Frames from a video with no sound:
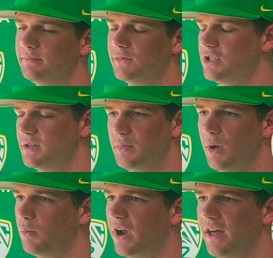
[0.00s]
just a
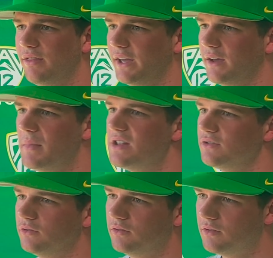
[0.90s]
big breath, like a
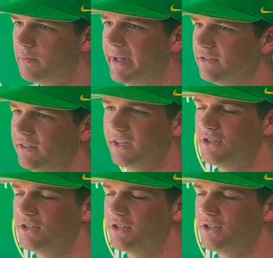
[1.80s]
mental thing,